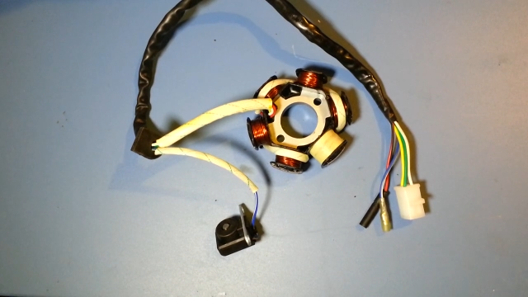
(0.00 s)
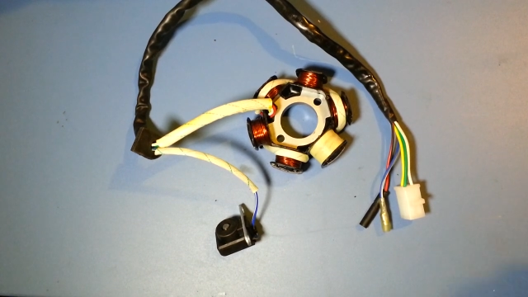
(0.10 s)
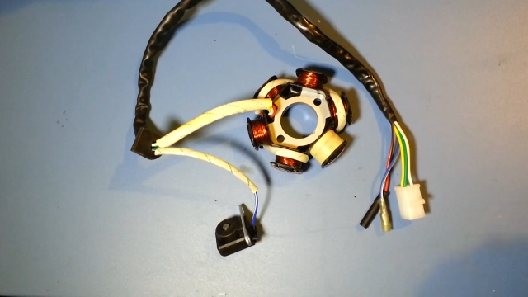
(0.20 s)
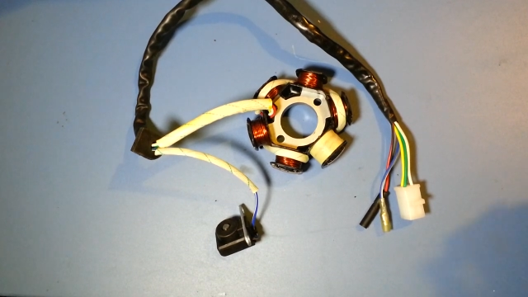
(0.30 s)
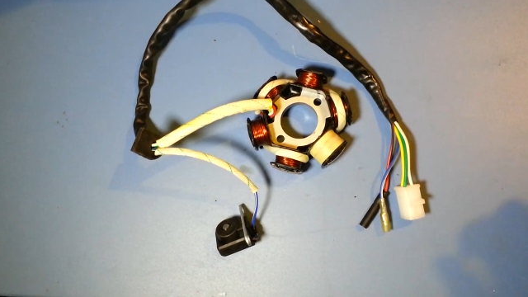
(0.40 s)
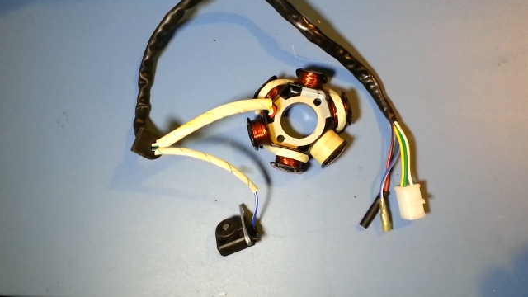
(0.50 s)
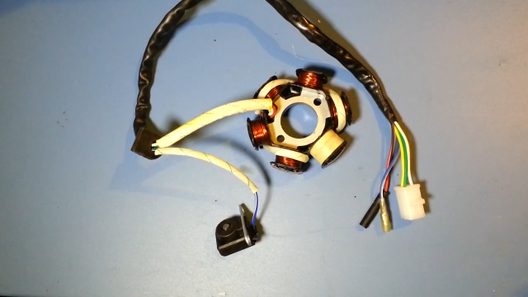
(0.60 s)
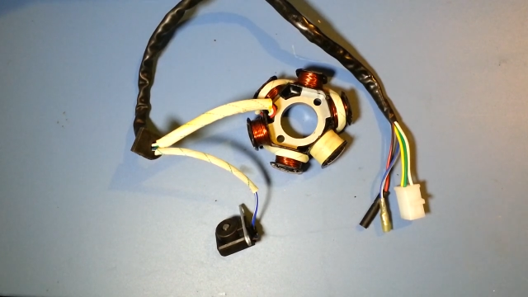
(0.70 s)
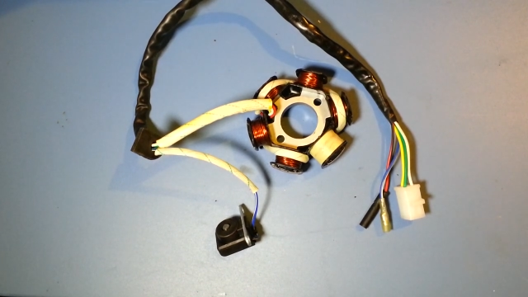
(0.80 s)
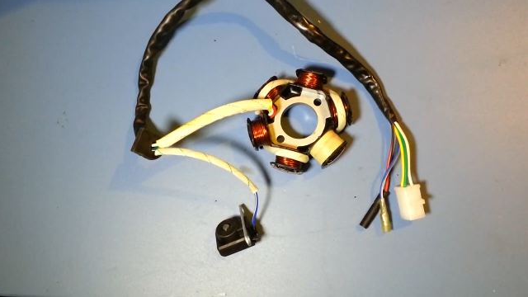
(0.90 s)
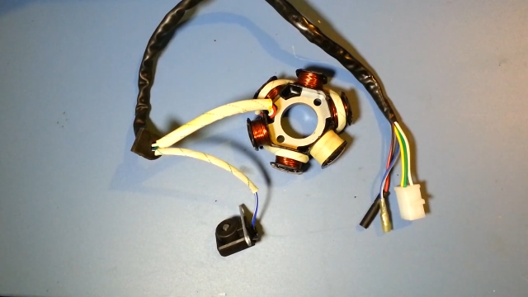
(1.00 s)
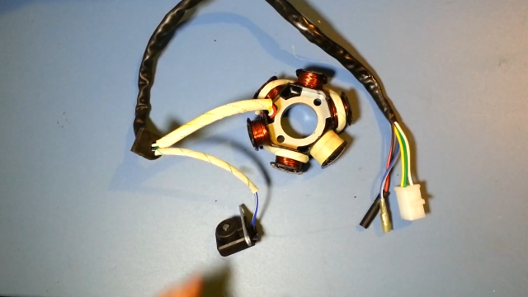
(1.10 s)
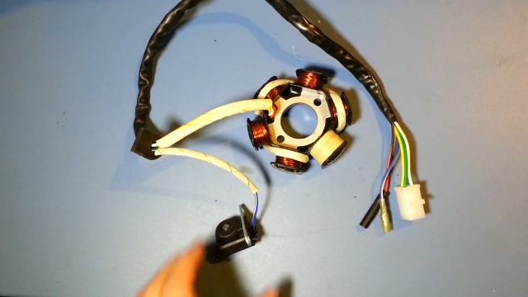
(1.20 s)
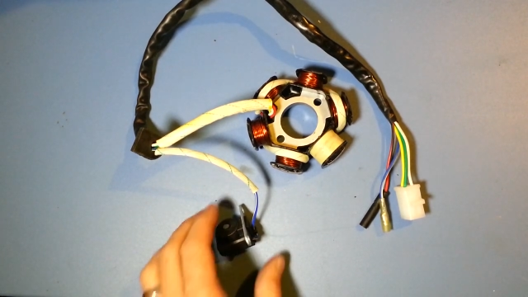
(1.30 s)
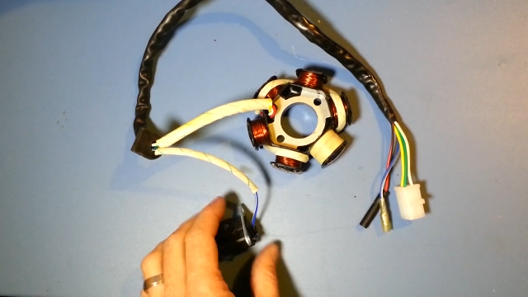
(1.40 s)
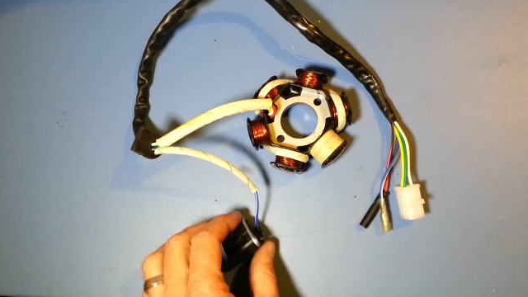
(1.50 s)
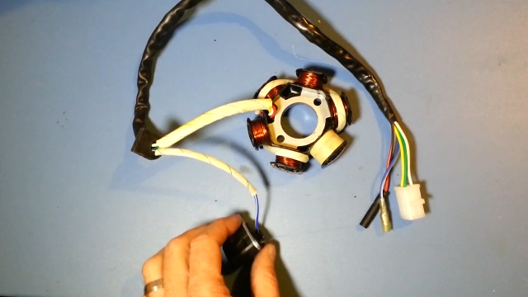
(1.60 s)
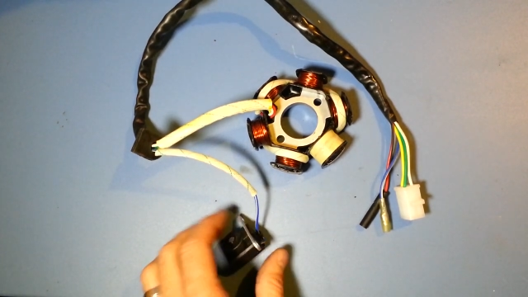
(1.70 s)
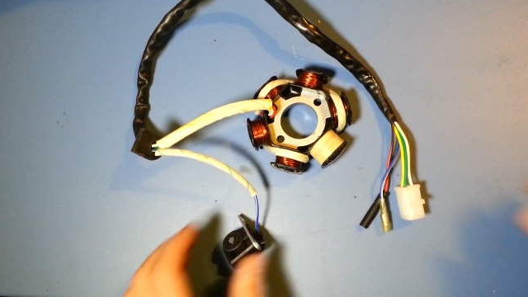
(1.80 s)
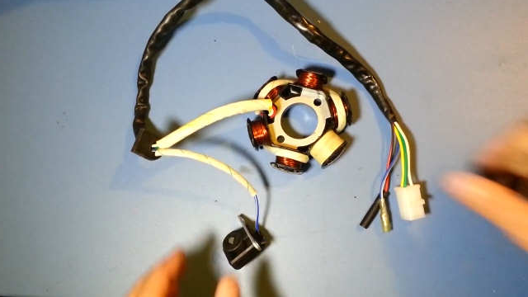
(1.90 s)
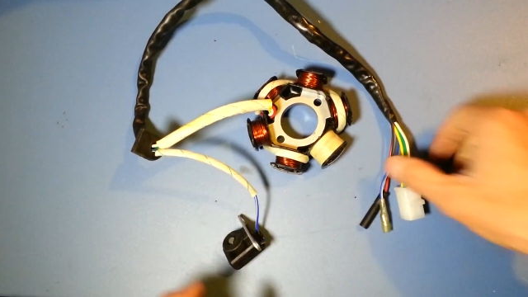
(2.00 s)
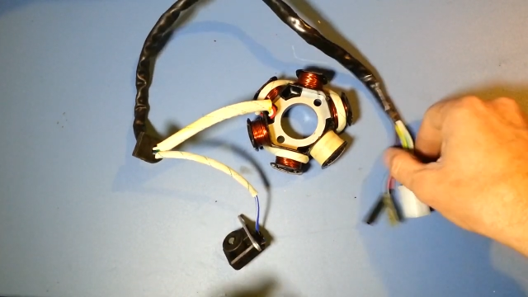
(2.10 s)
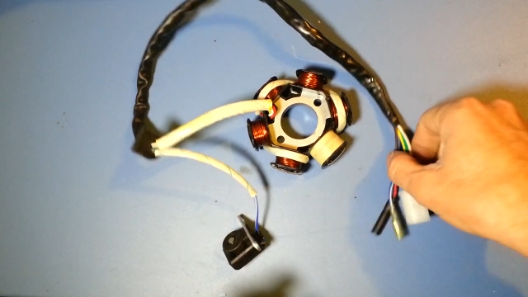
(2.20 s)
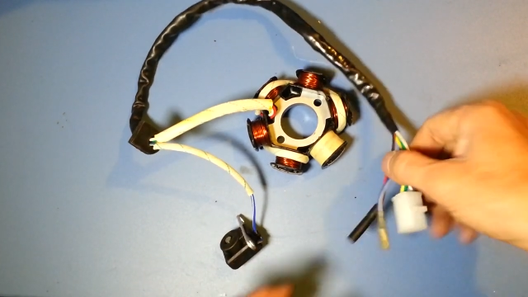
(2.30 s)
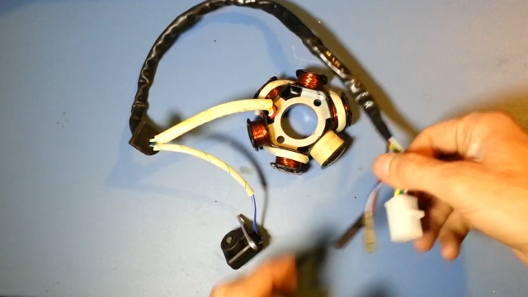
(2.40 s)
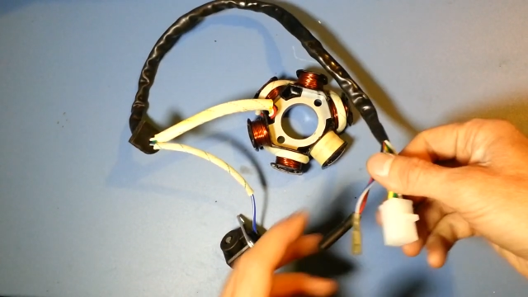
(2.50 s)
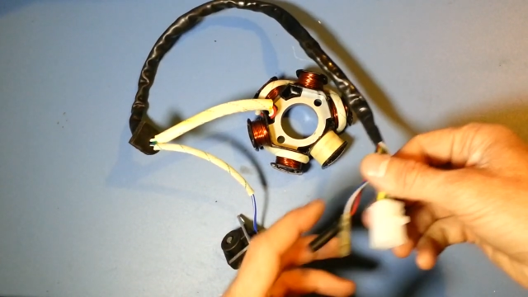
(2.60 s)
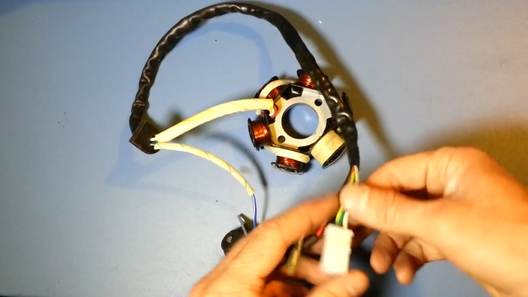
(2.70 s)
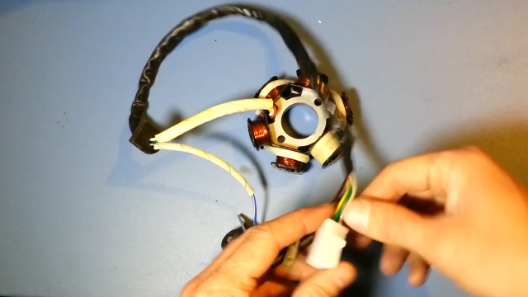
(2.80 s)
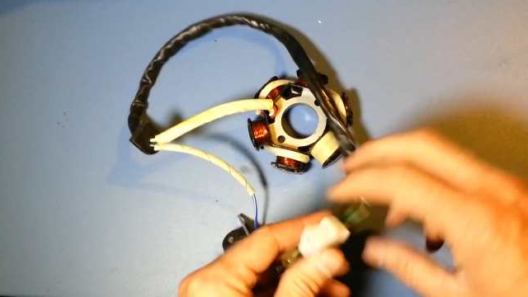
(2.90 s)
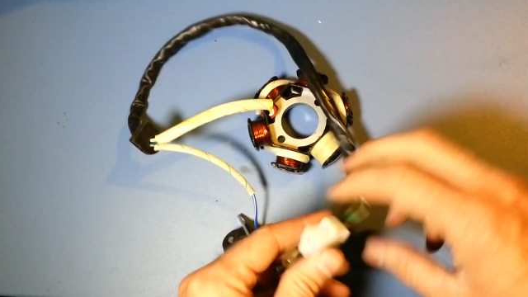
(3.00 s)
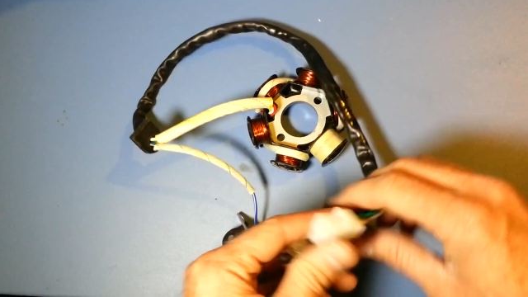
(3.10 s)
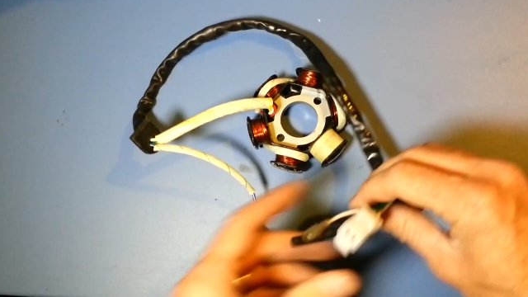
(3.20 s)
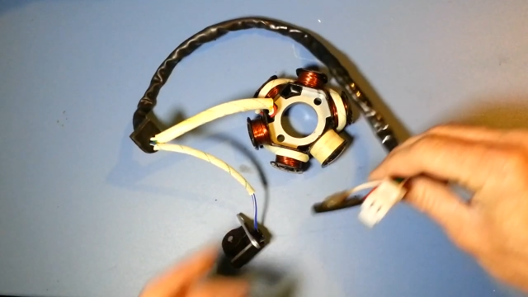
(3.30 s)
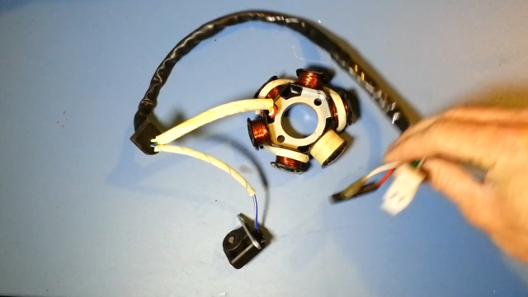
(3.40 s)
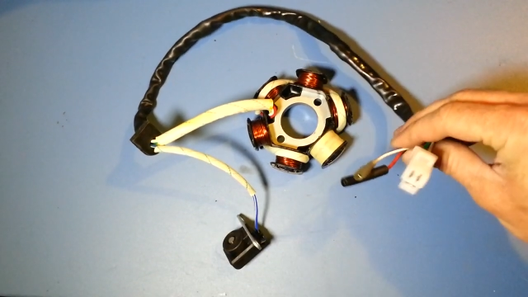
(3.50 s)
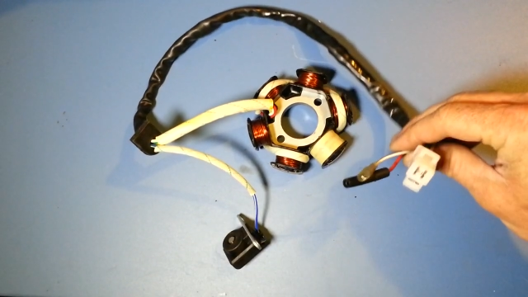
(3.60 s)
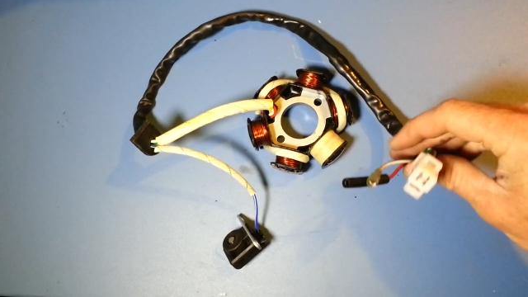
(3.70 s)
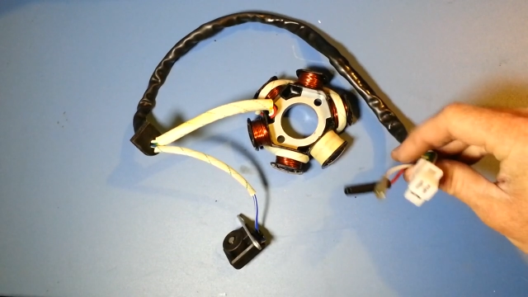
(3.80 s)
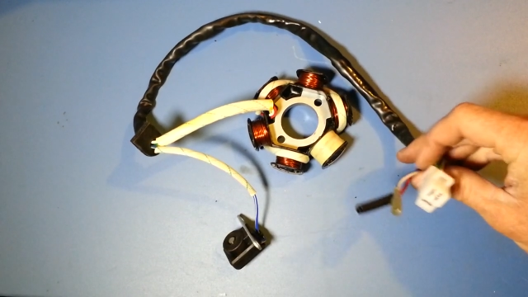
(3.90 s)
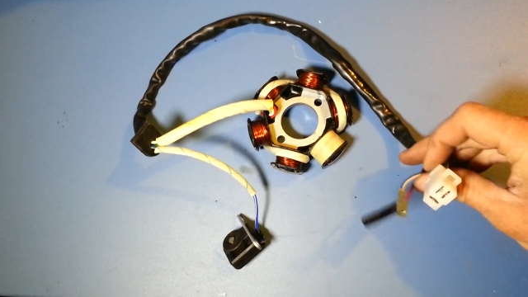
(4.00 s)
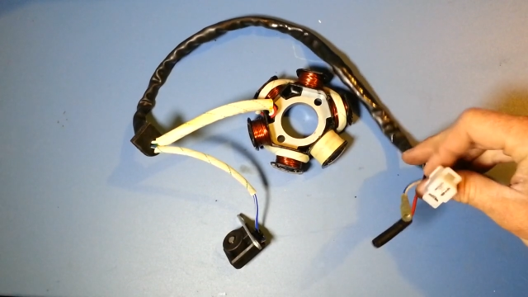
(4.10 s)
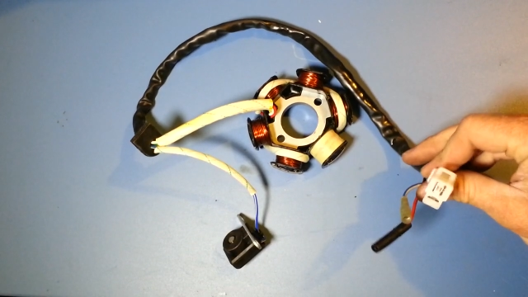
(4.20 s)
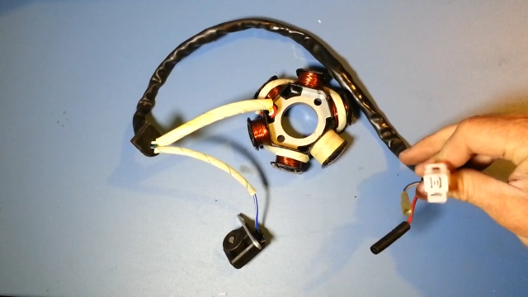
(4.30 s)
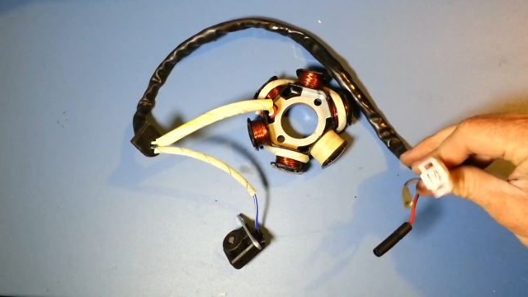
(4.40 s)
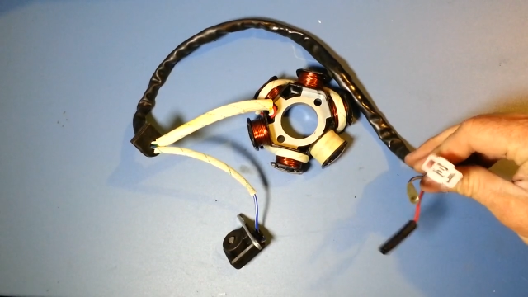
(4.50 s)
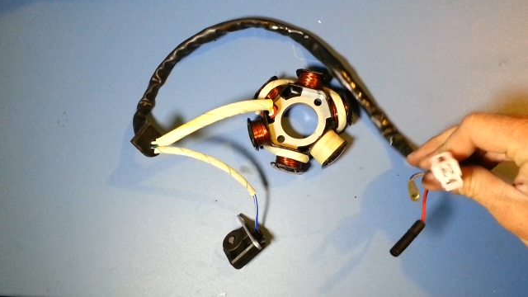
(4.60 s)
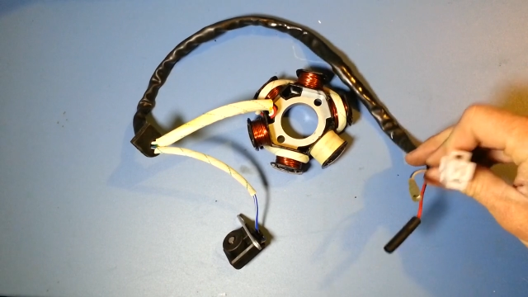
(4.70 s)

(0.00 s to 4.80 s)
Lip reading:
Nobody's mouth can be seen.